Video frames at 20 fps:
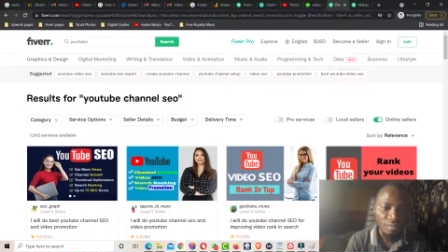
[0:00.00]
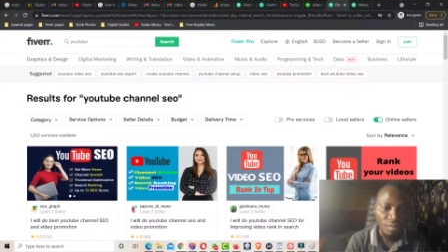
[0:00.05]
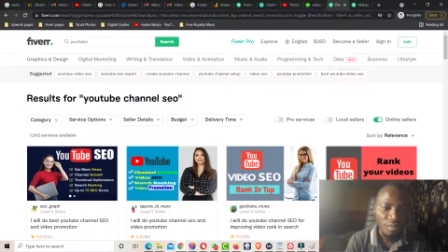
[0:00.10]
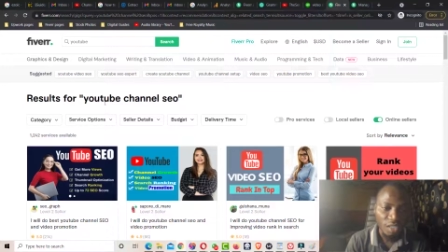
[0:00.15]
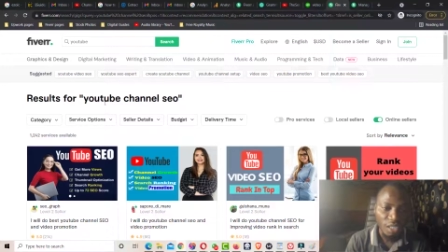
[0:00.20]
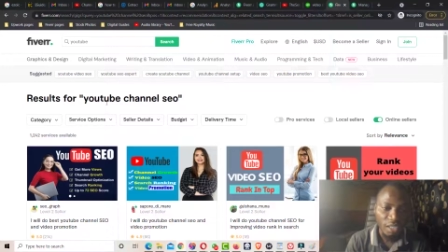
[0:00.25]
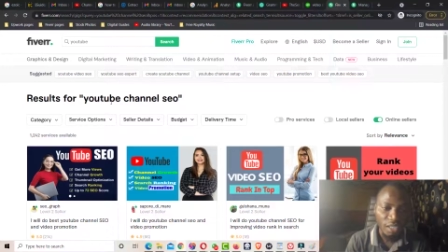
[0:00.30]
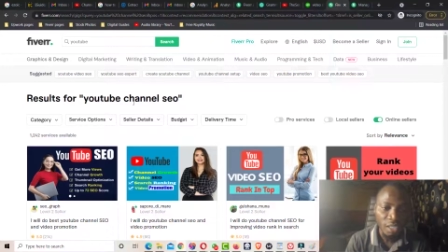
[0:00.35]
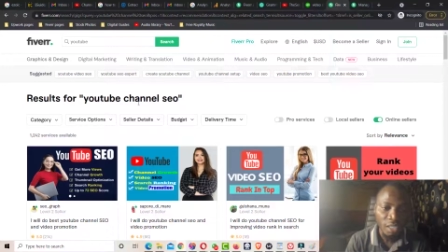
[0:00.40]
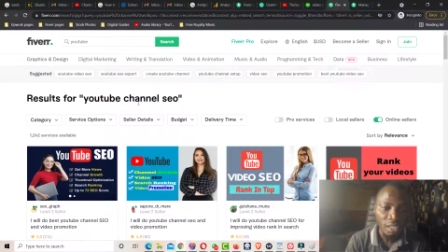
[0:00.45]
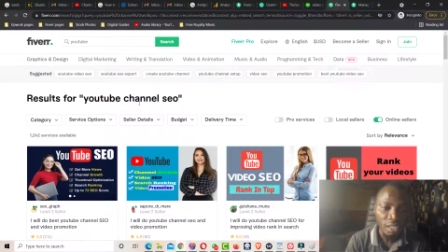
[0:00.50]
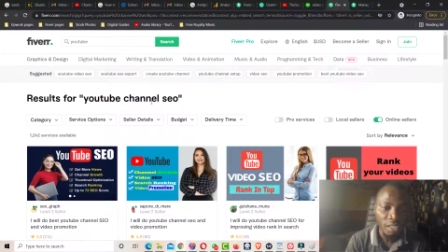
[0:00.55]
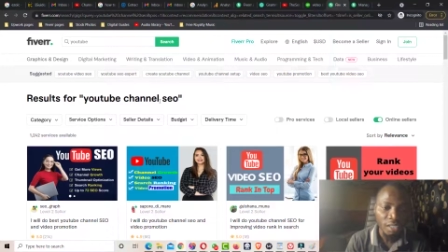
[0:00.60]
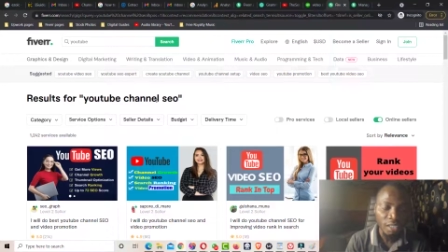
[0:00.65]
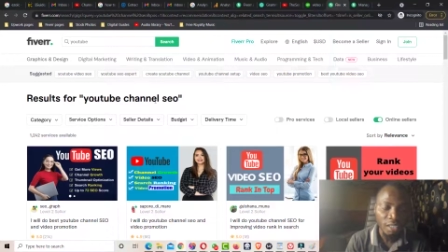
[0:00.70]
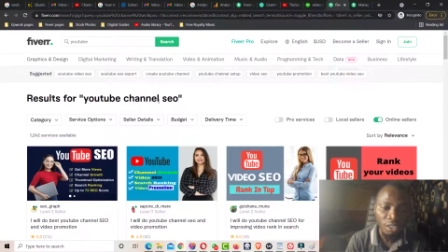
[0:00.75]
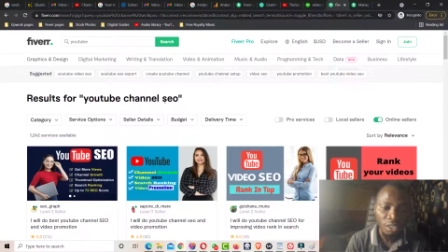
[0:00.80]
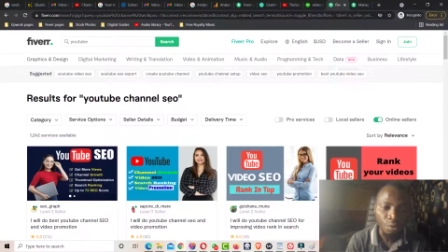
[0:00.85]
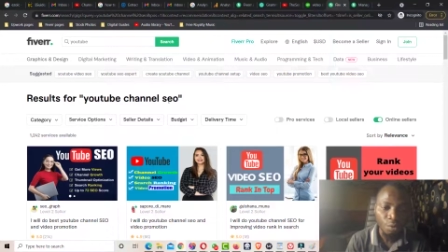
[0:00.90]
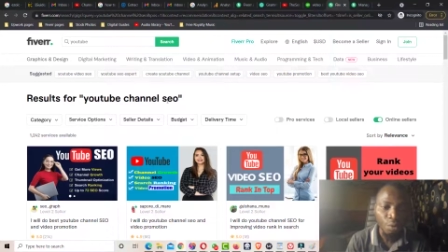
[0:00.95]
these
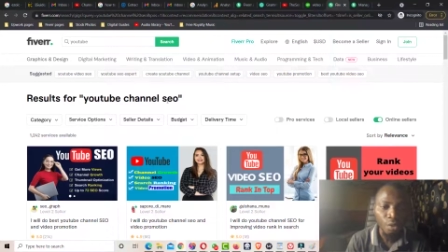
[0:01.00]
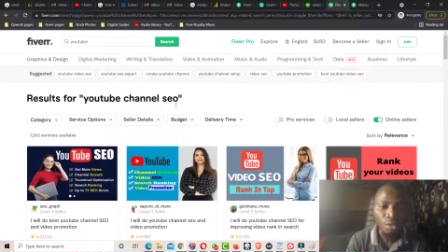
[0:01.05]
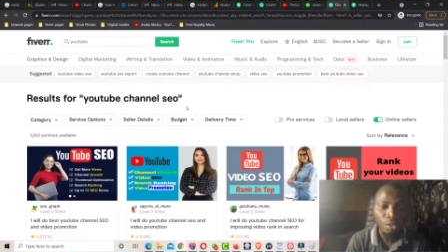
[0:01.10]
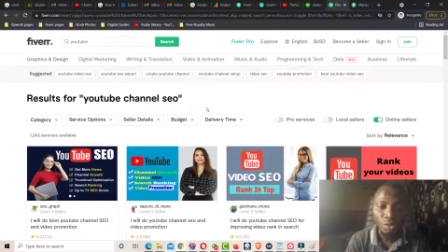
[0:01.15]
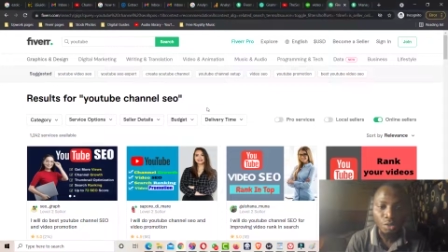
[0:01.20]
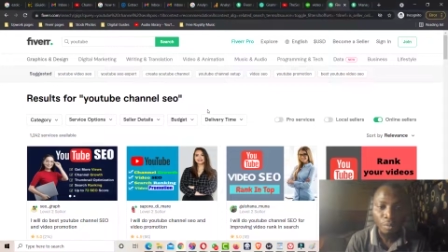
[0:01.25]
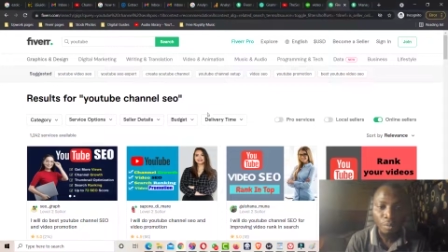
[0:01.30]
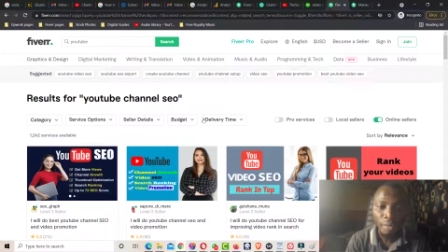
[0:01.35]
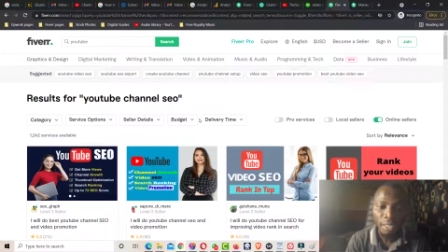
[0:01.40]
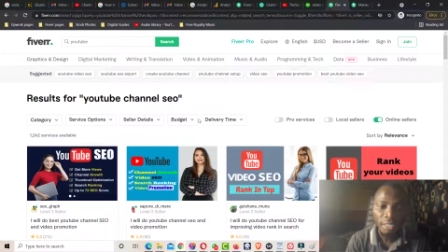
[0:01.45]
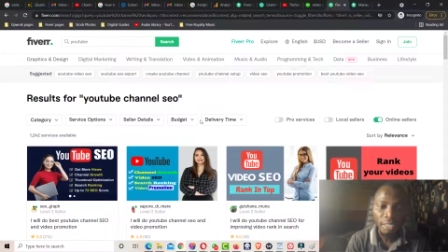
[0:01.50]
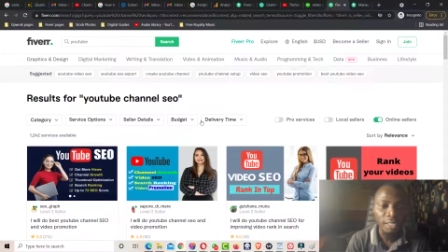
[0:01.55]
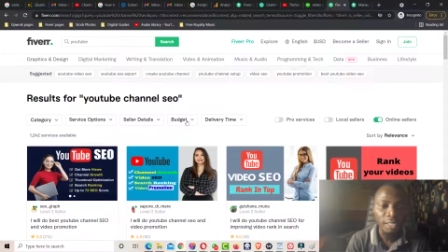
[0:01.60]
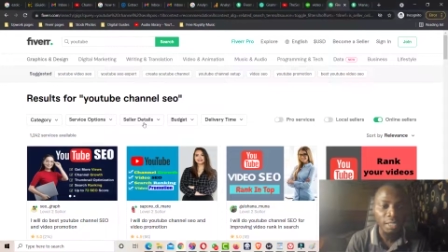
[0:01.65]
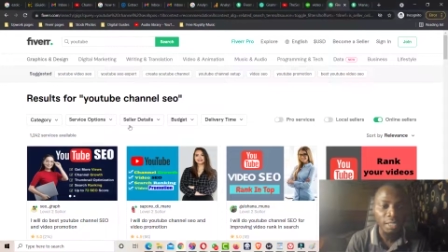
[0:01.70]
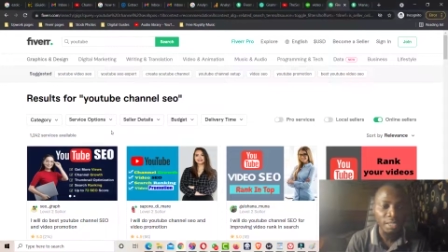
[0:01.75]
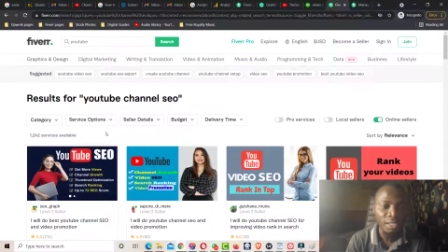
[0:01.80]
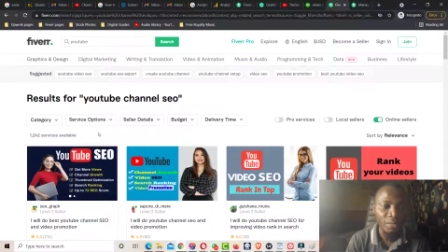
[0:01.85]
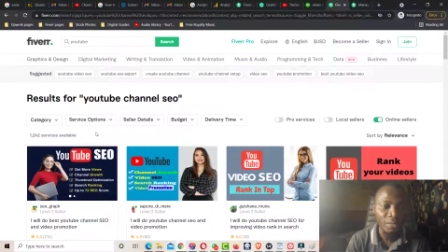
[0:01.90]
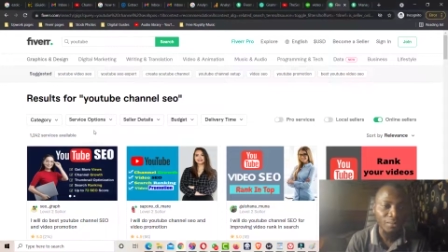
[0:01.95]
keywords on my gig,
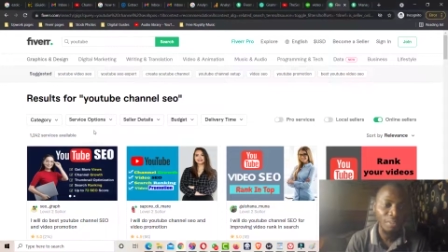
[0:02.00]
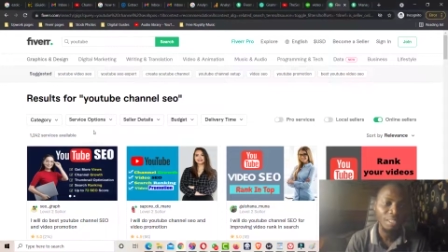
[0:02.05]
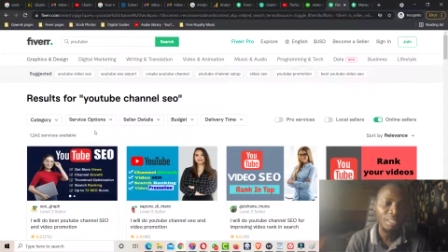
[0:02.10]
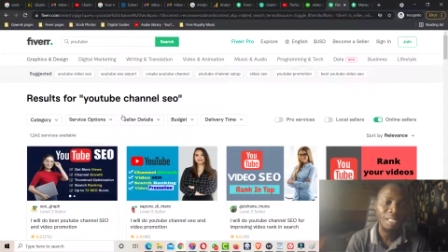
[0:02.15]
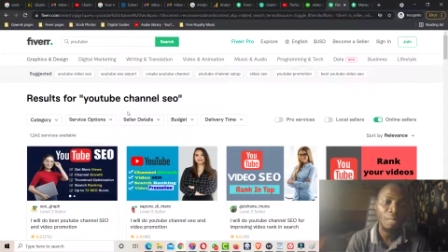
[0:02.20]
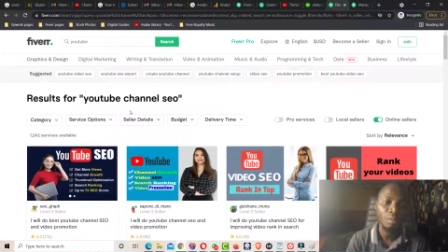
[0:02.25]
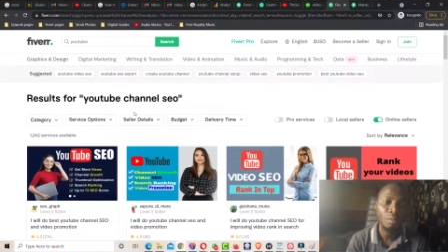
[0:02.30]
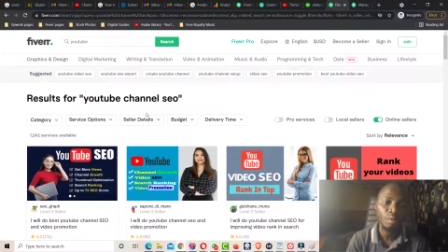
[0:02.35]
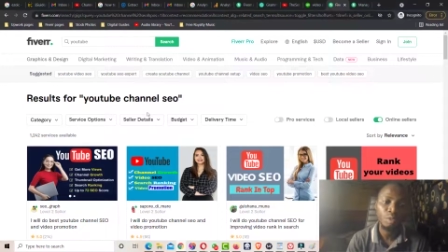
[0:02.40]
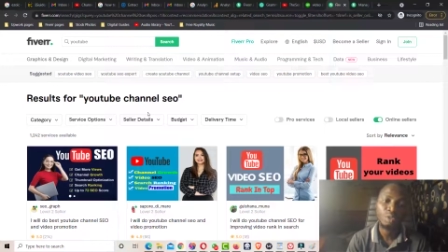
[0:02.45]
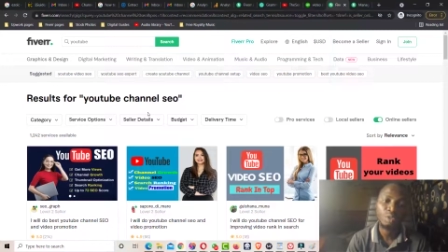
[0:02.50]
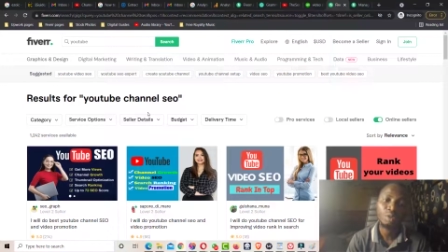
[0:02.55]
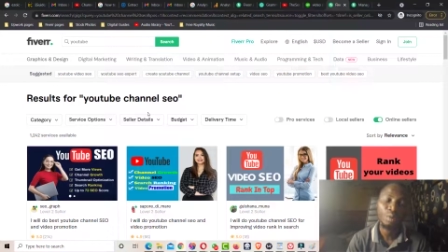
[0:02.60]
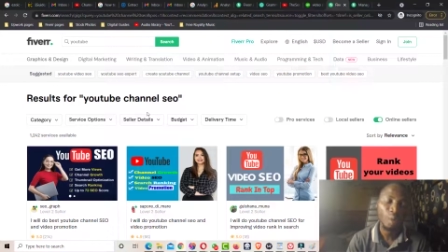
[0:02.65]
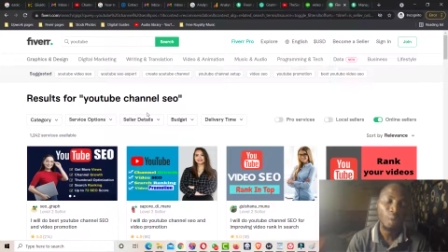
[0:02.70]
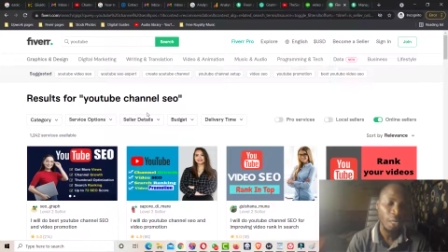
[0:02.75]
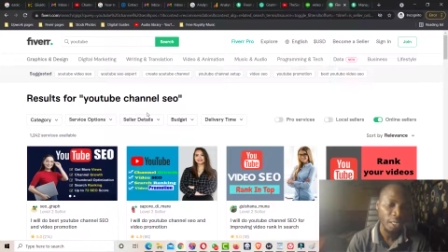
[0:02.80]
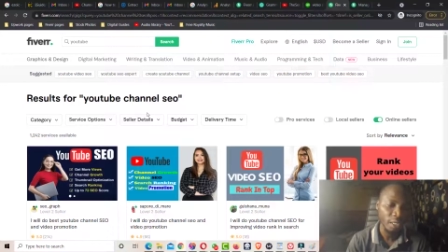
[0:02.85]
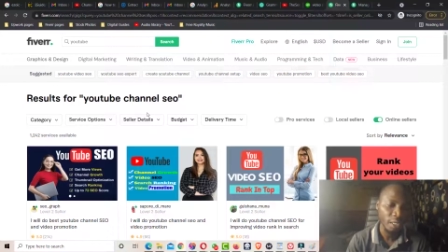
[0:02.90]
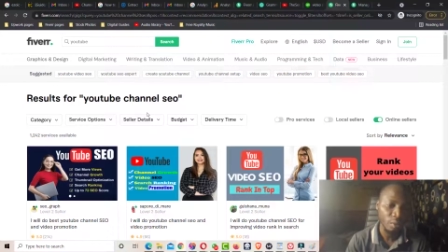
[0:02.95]
definitely I'm going to
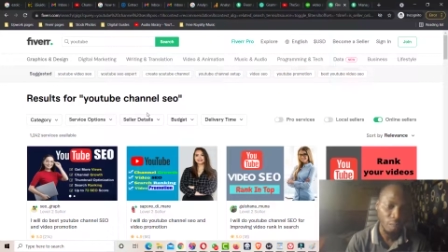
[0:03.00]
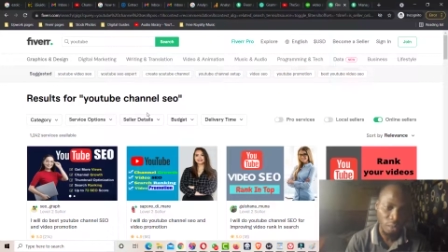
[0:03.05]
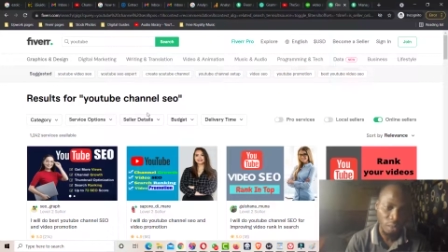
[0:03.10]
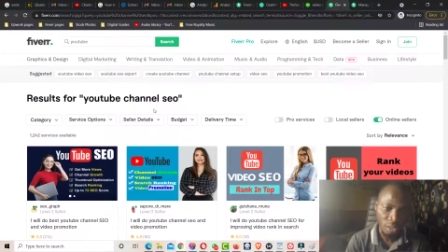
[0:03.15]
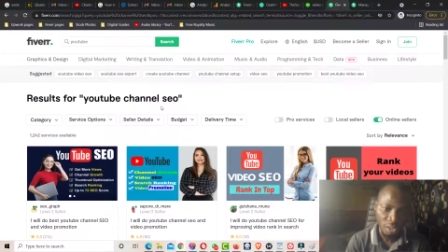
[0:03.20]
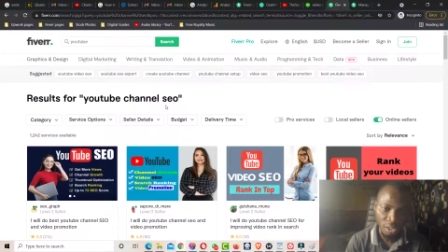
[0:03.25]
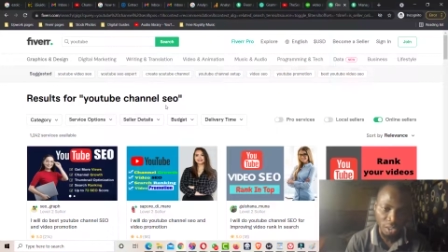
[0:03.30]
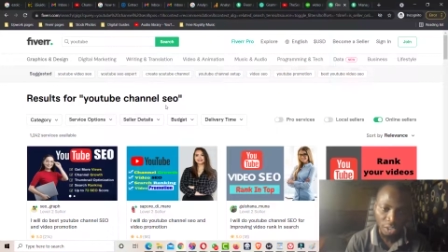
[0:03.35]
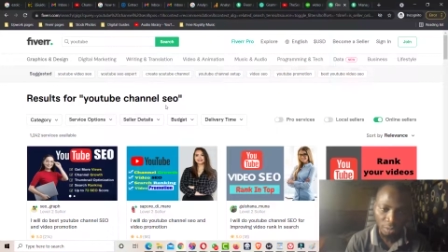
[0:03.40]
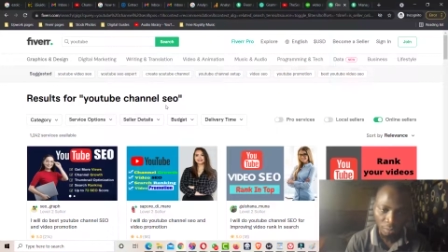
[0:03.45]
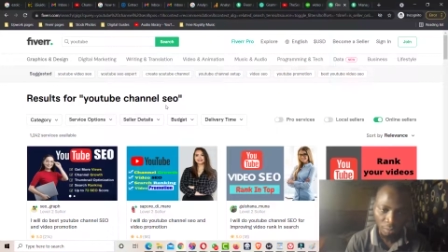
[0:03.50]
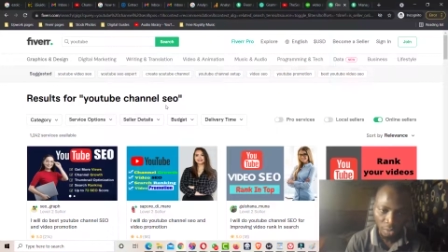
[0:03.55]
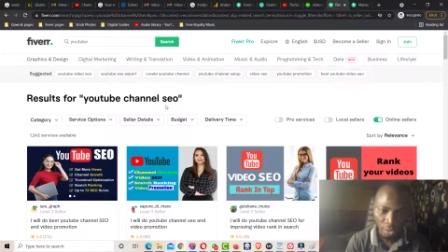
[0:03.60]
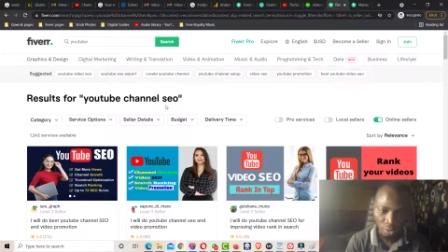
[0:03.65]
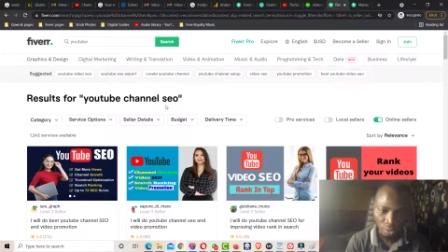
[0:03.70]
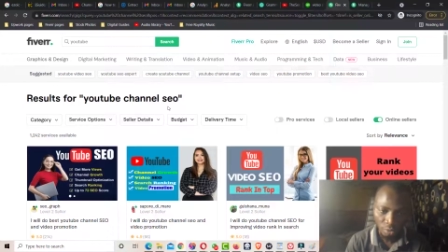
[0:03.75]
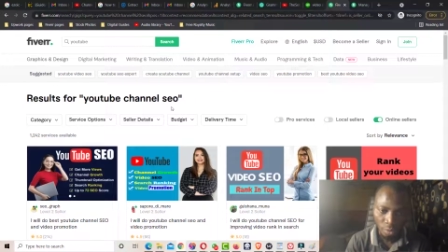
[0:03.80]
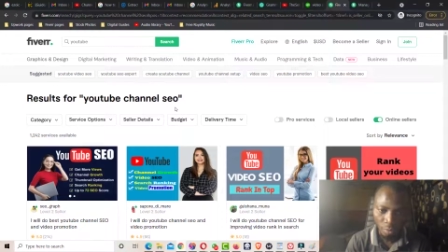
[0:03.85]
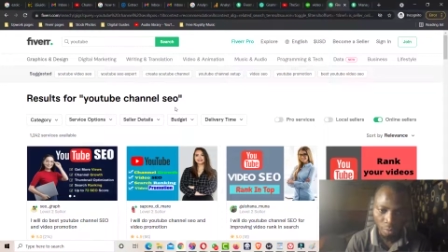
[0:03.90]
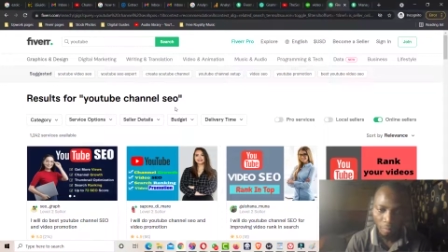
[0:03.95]
rank with this keyword as
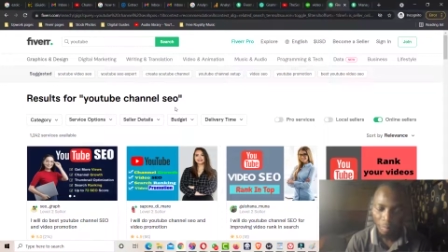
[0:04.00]
well.